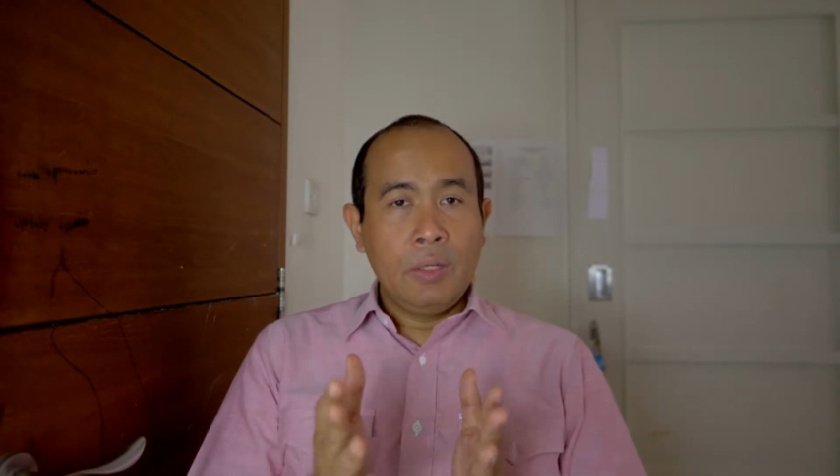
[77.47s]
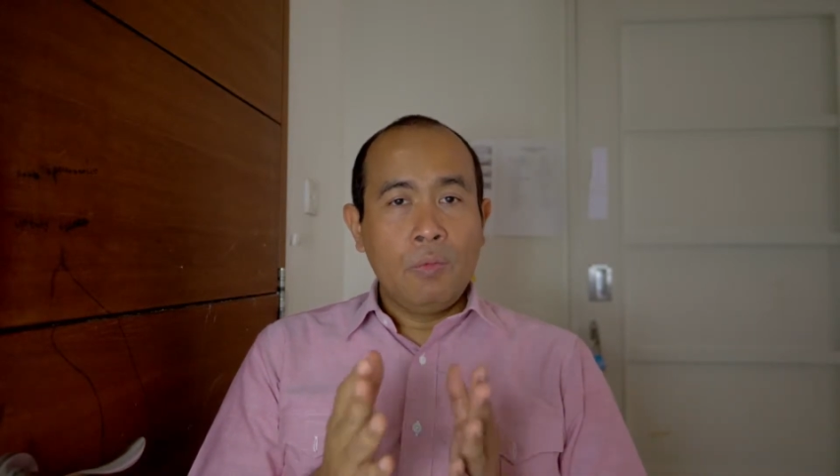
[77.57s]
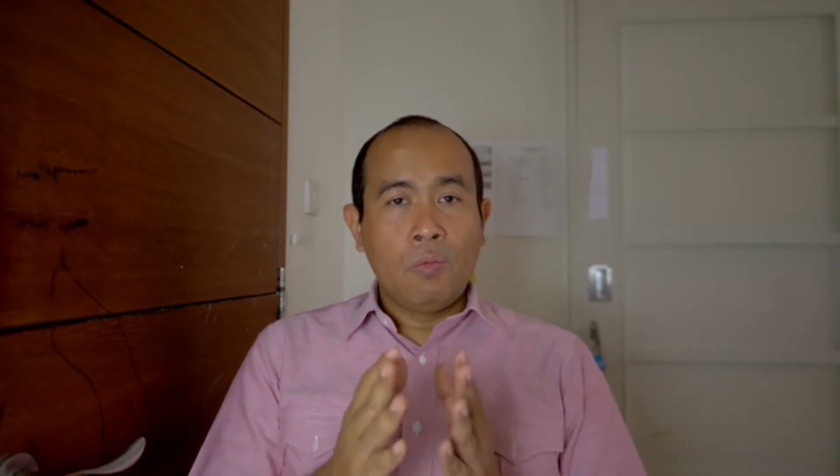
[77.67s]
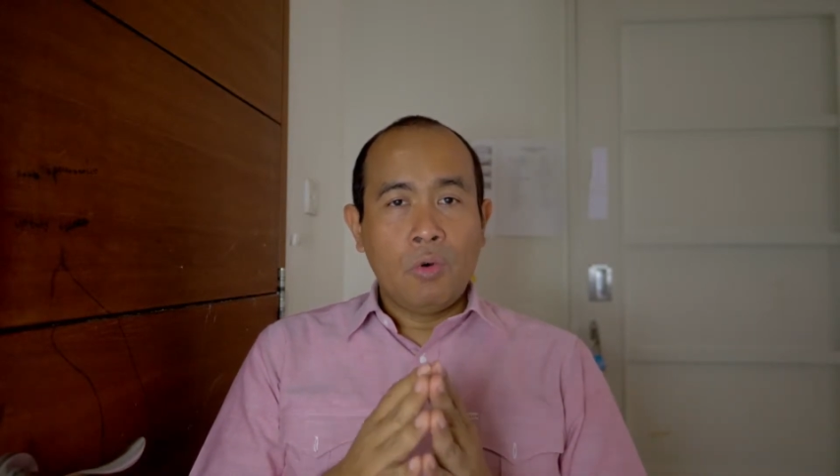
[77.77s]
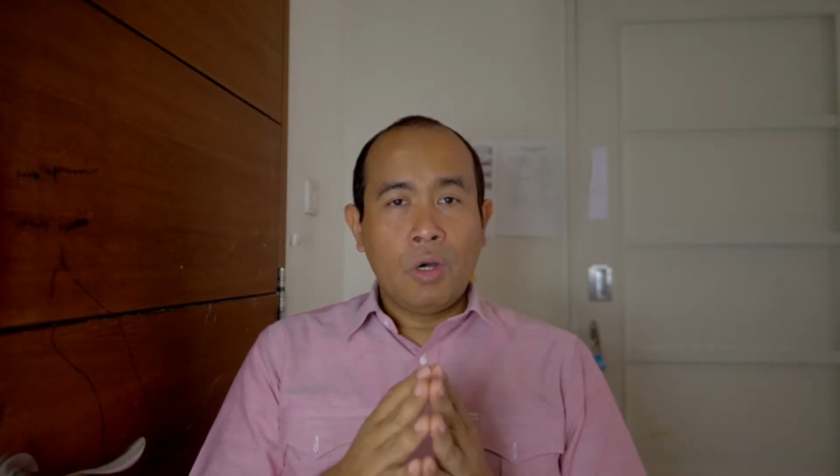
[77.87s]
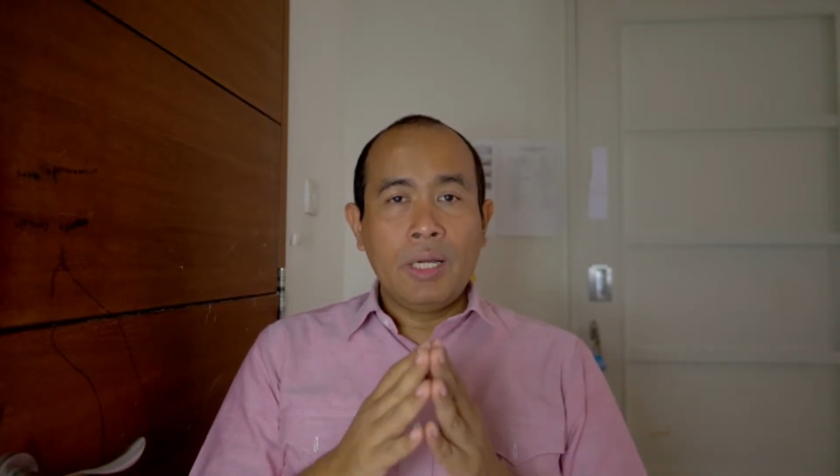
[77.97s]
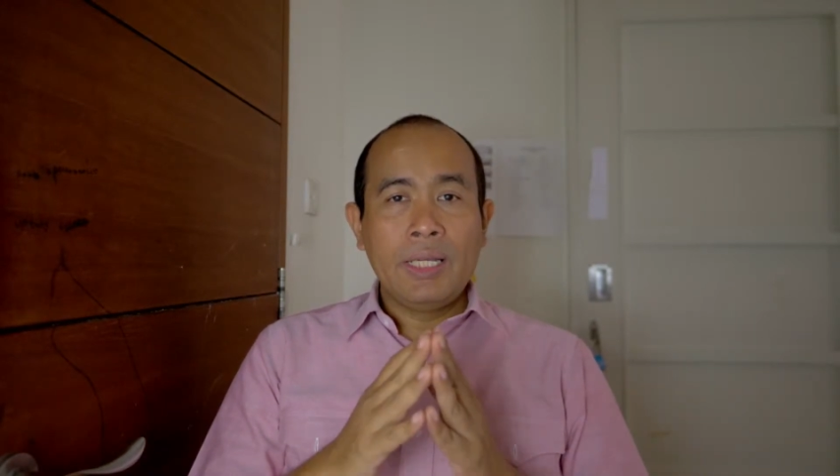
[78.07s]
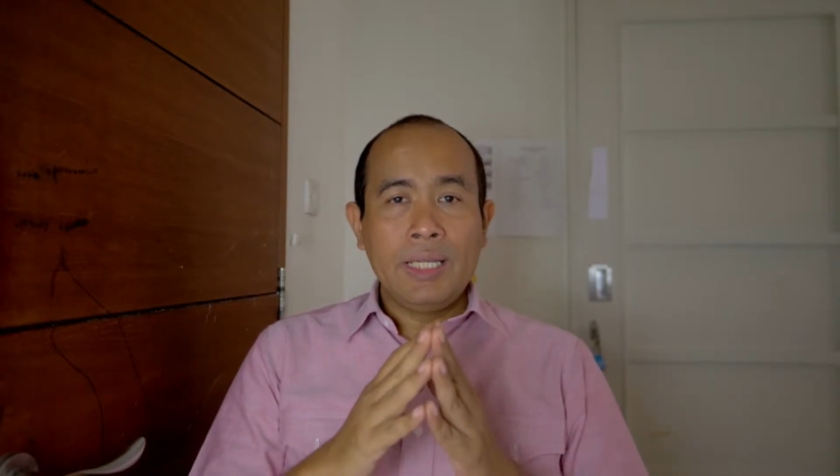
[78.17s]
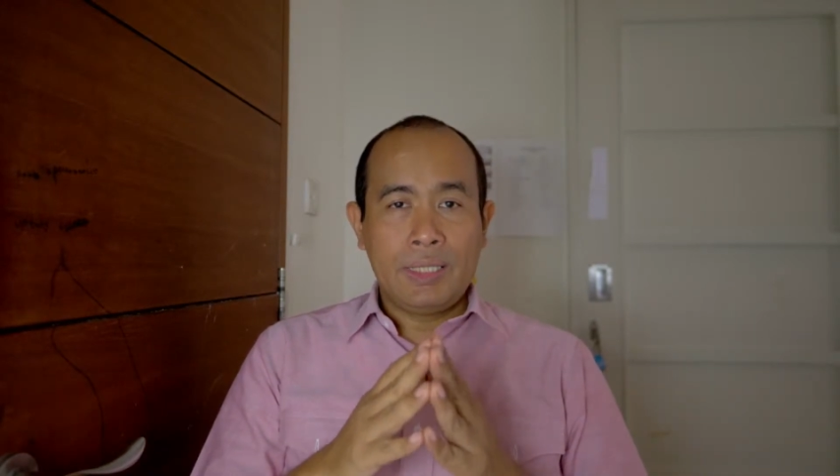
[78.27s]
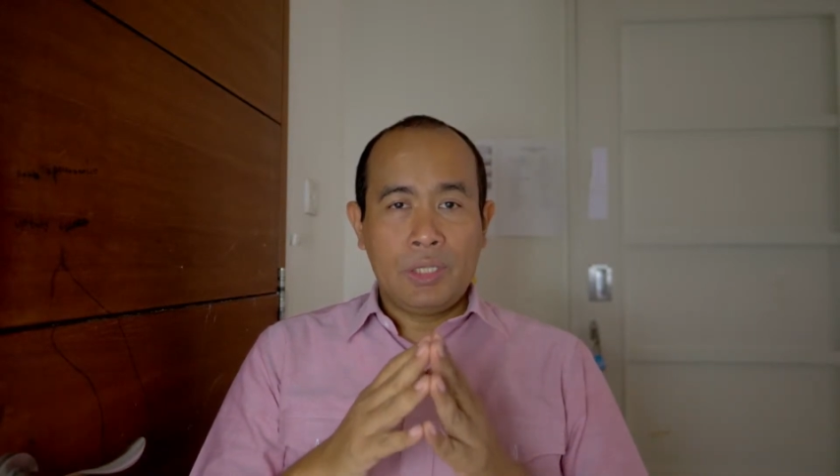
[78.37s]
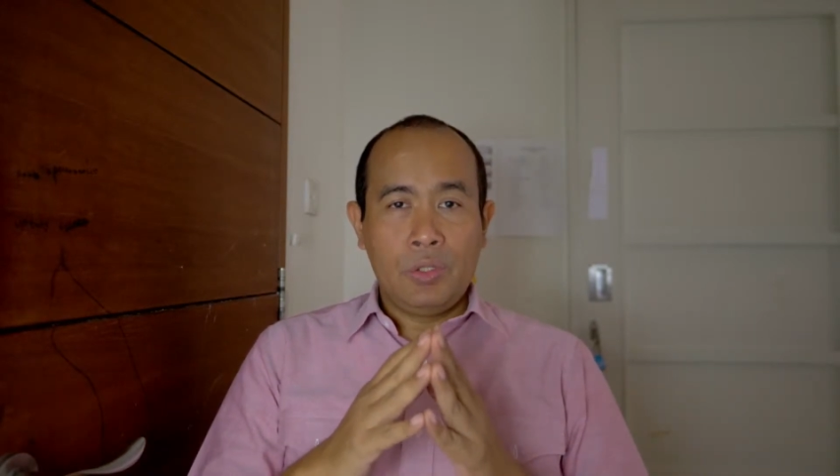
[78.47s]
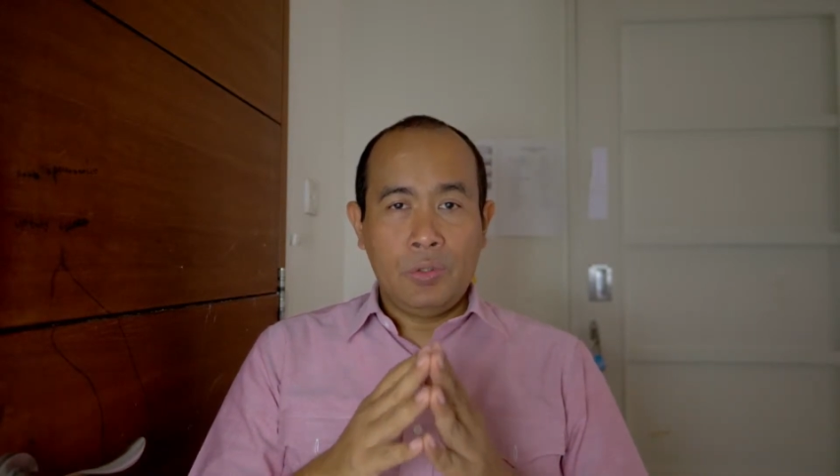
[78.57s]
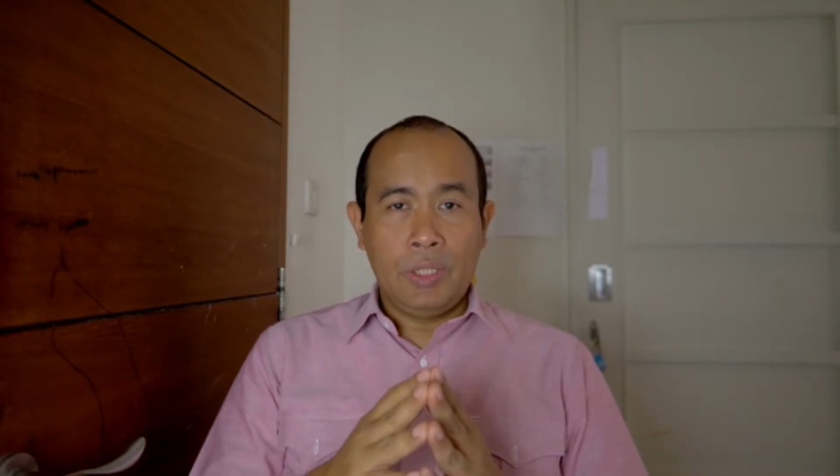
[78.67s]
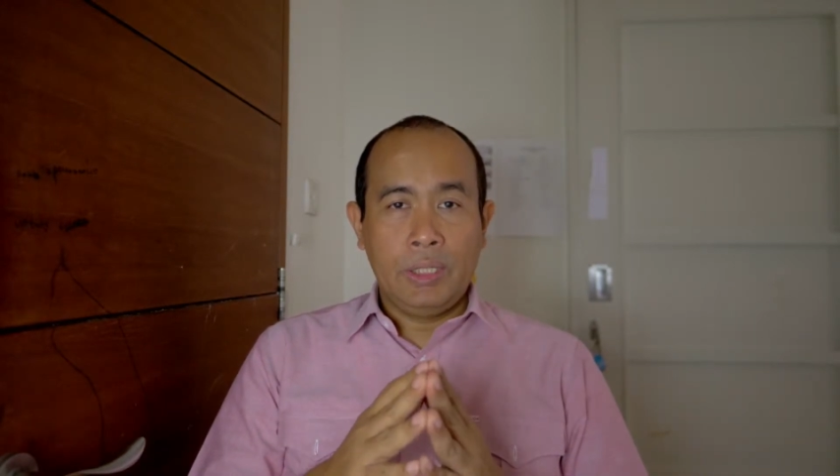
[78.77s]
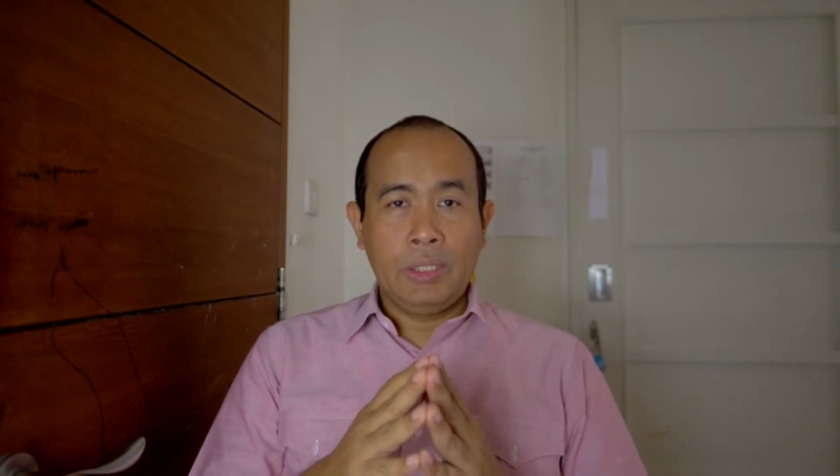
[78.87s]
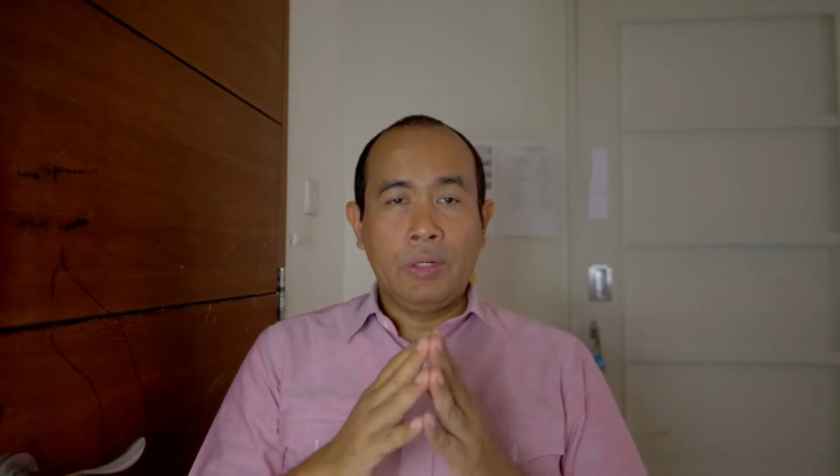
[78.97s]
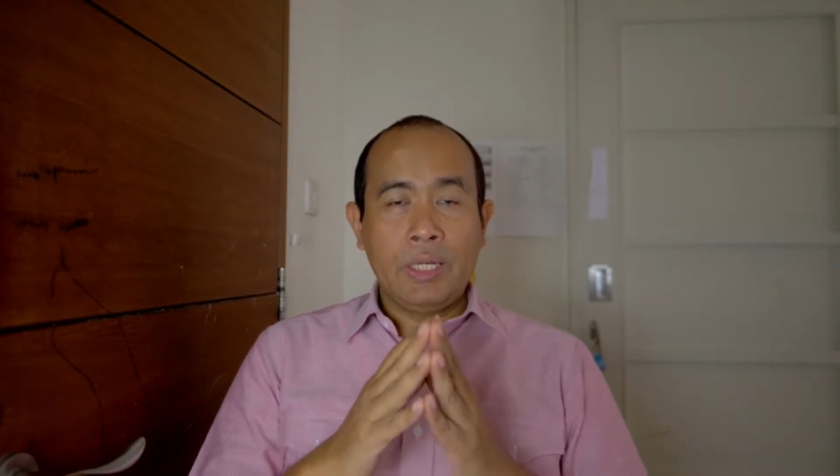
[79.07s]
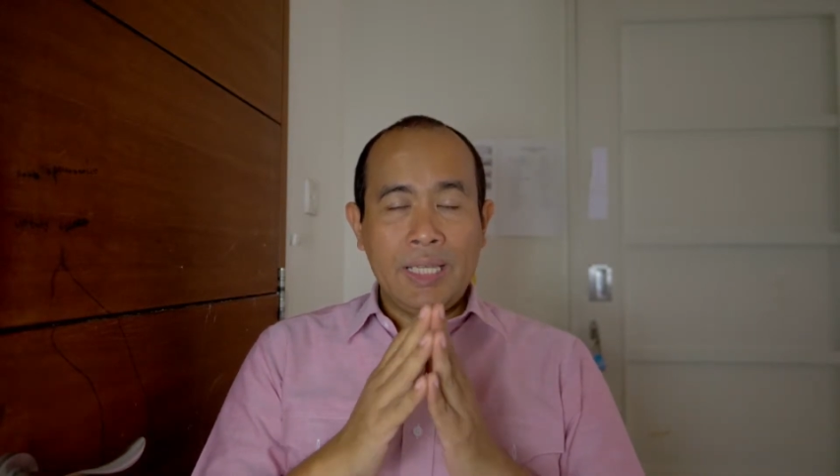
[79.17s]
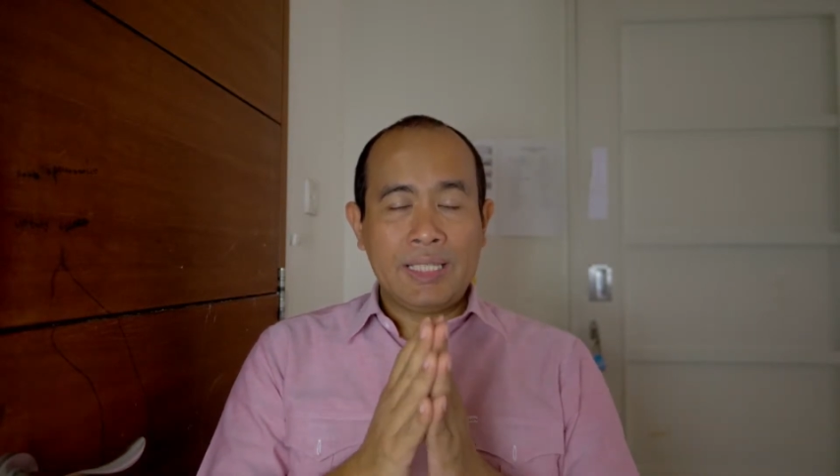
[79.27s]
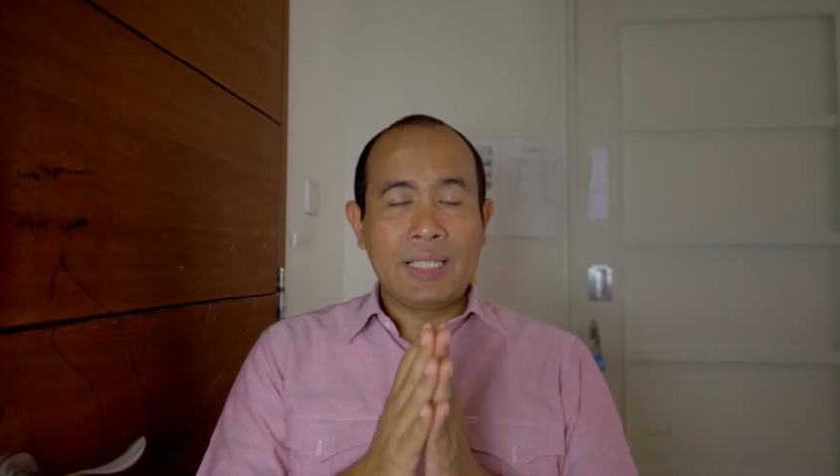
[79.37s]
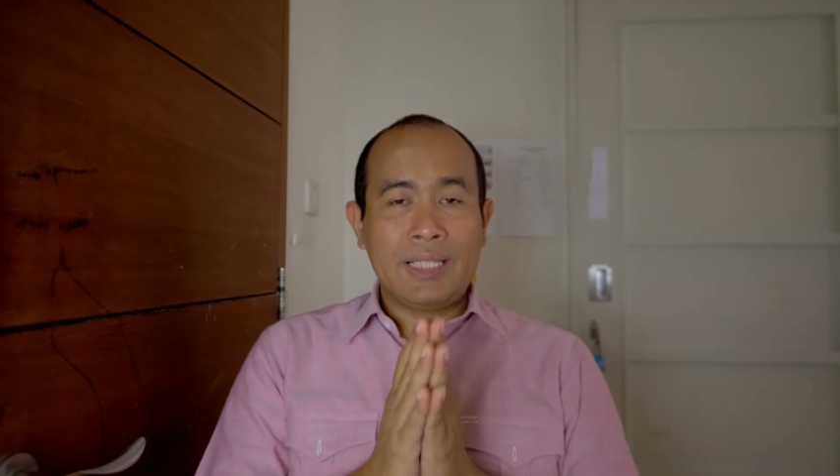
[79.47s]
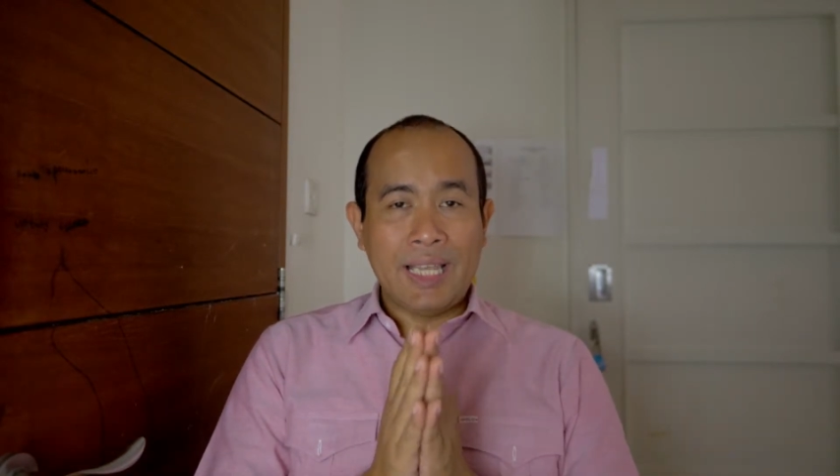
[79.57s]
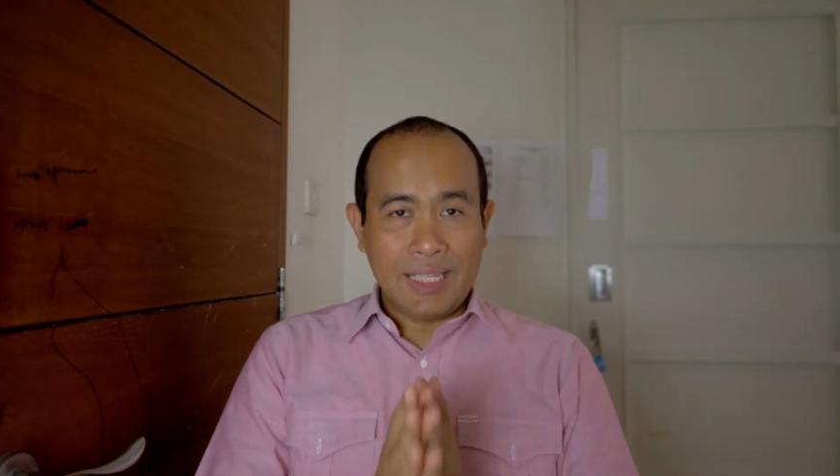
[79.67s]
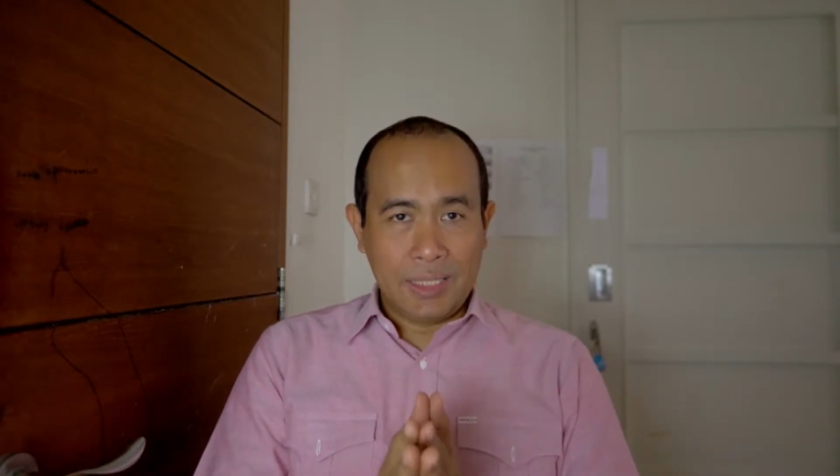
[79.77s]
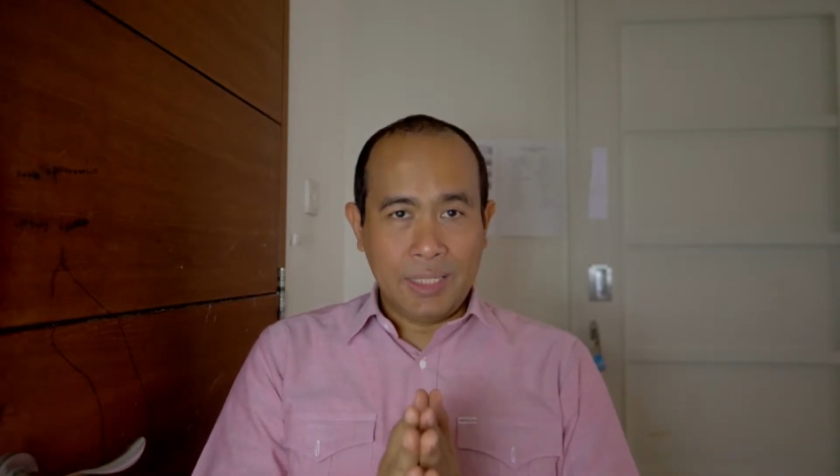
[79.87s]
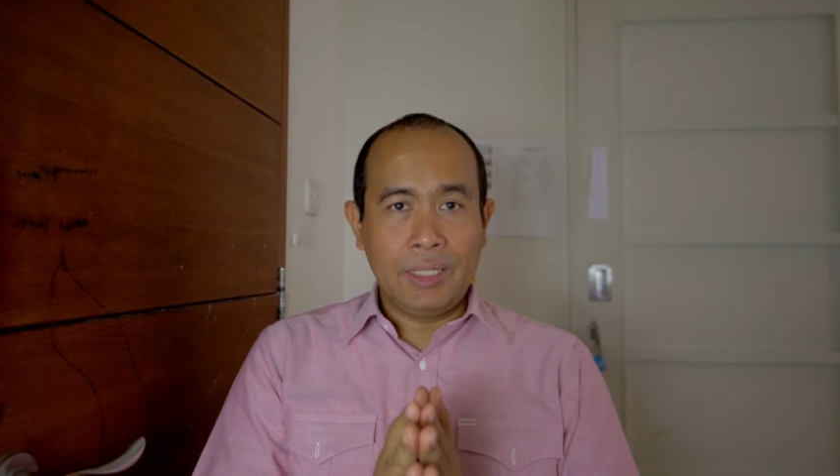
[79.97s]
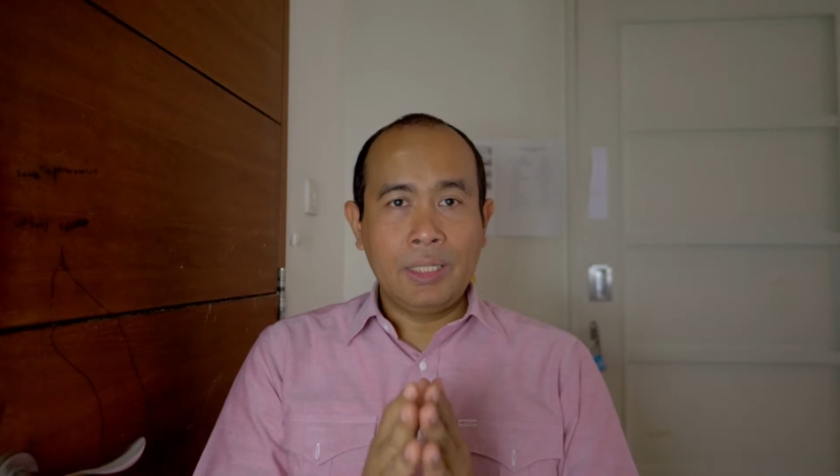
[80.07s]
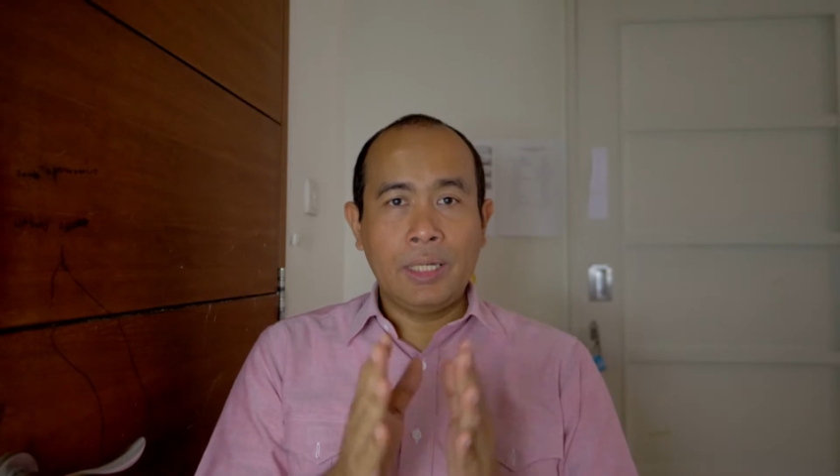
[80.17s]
what he's doing or he's suggesting